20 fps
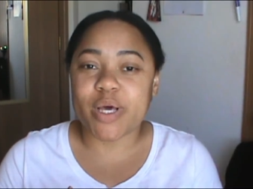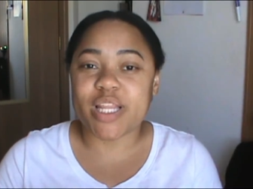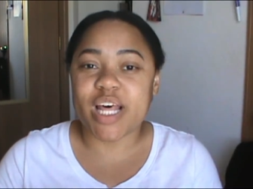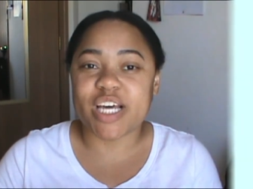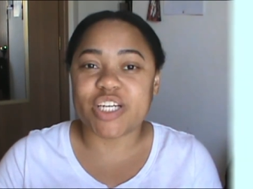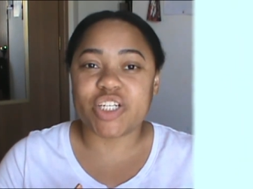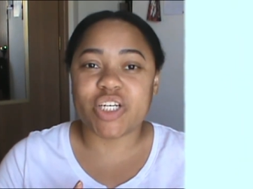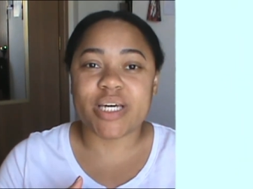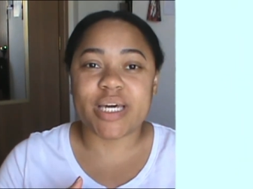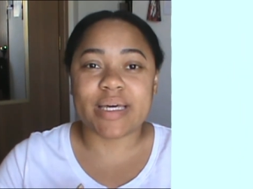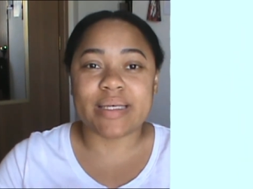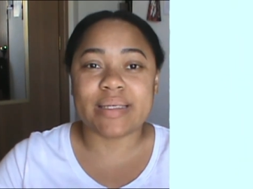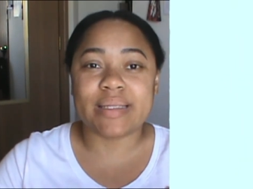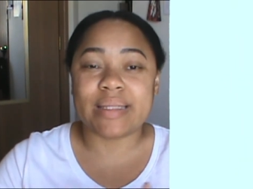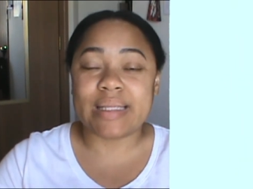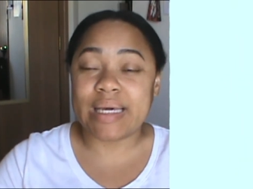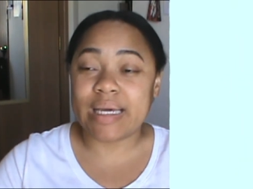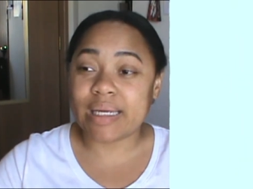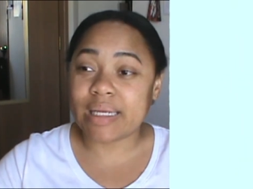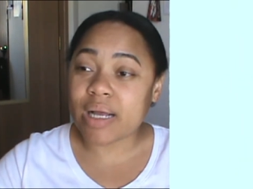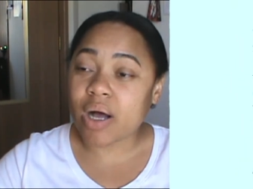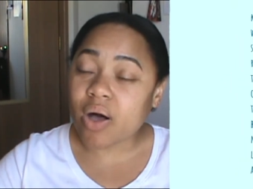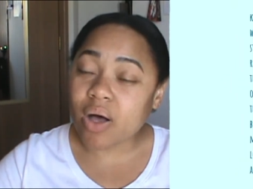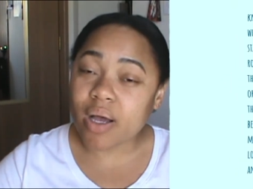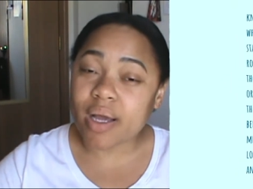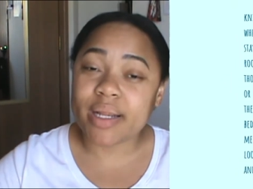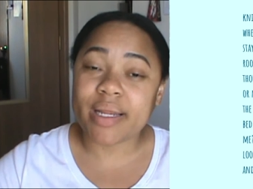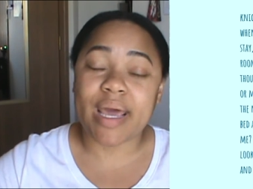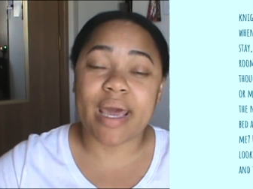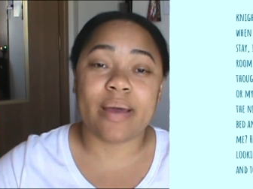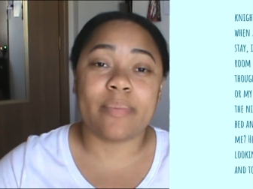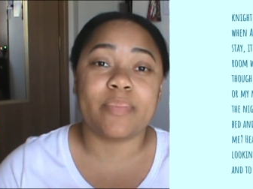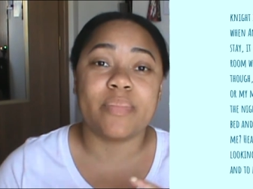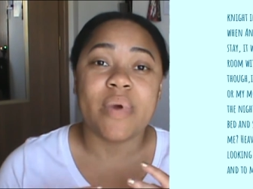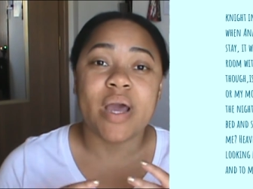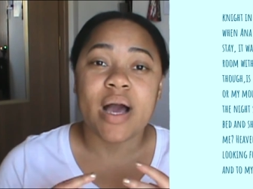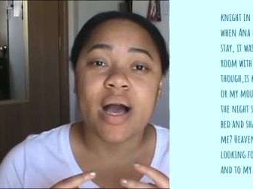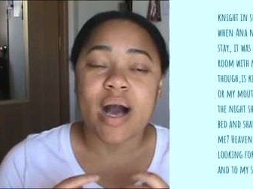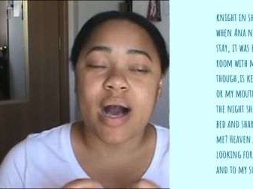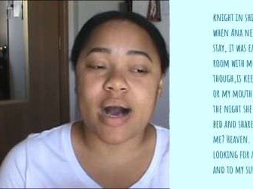that she can lean on
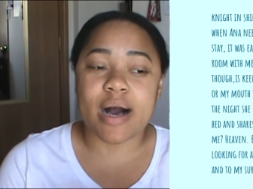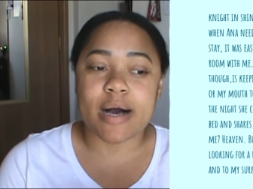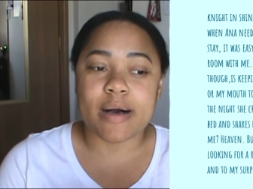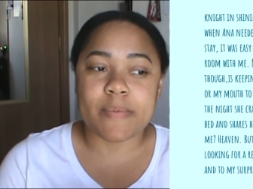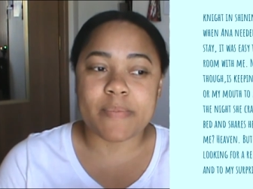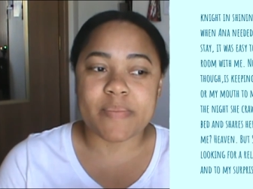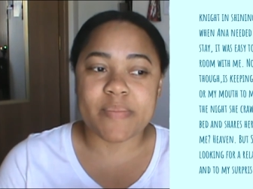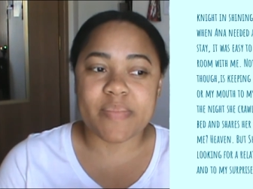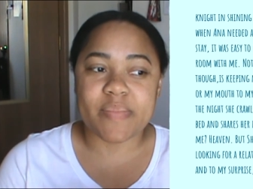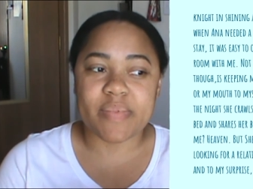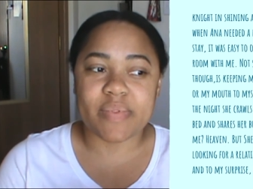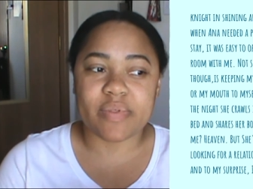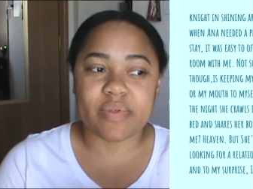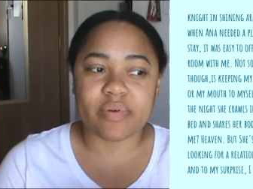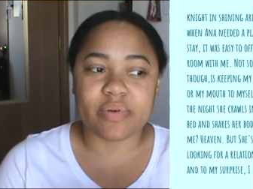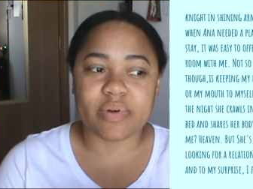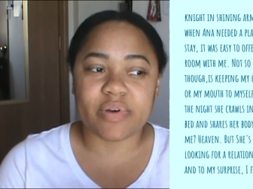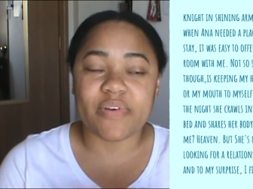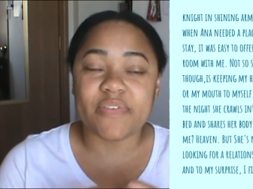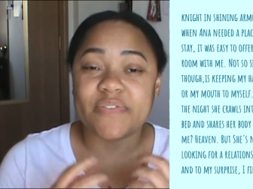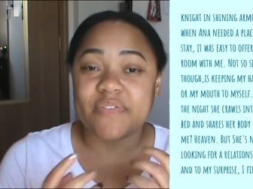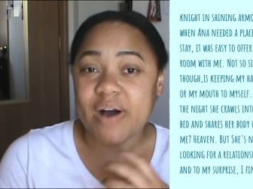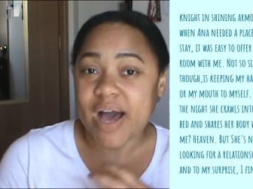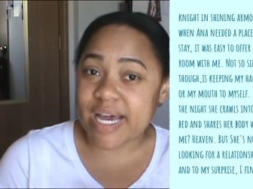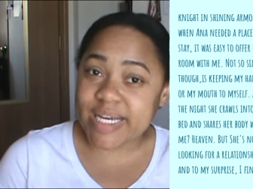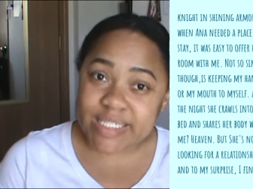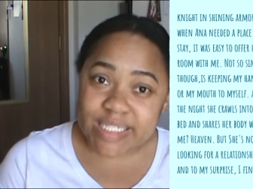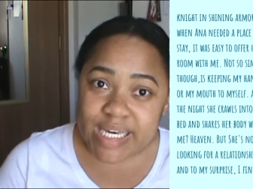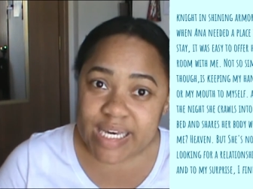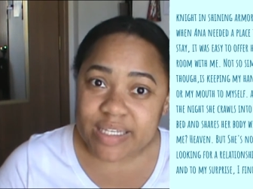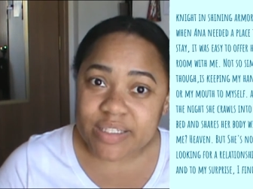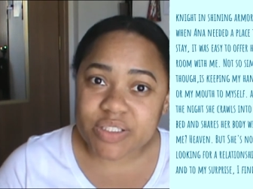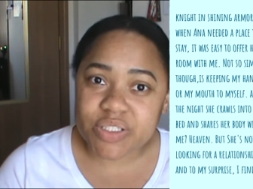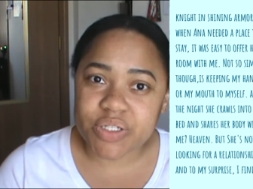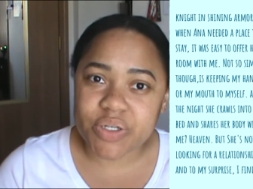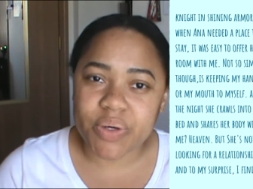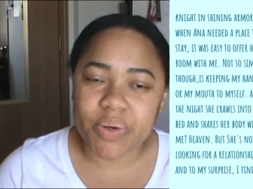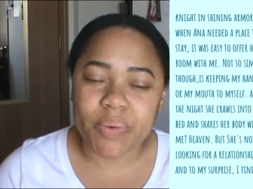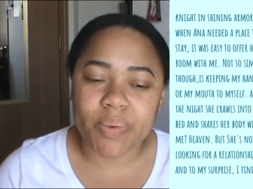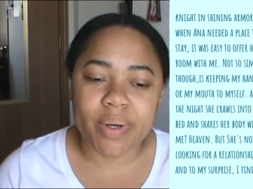and confined
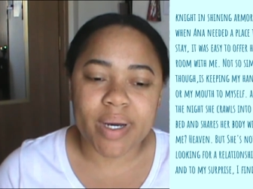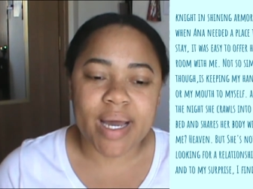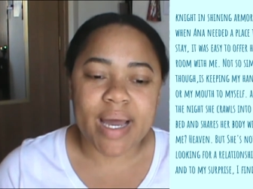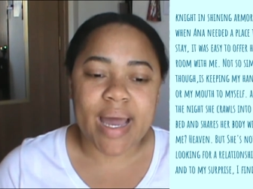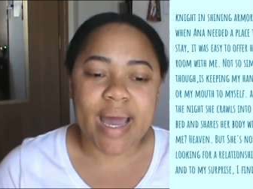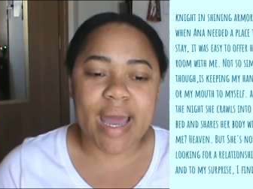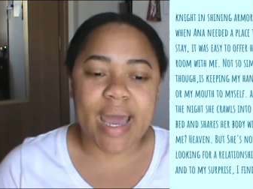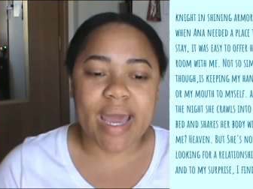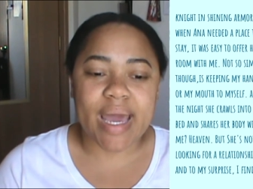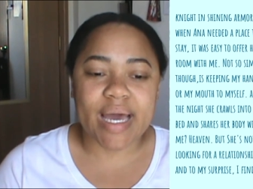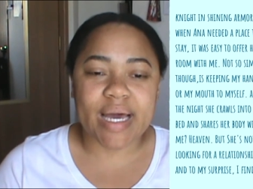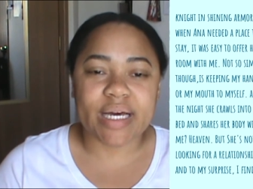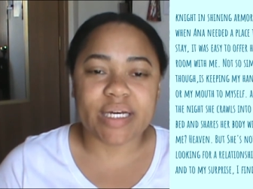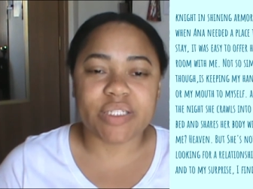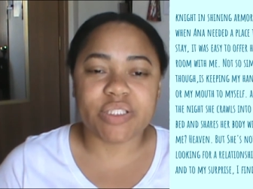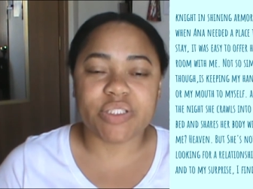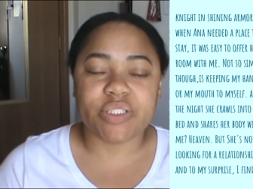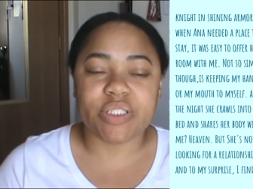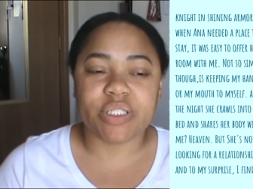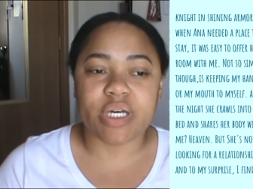into, and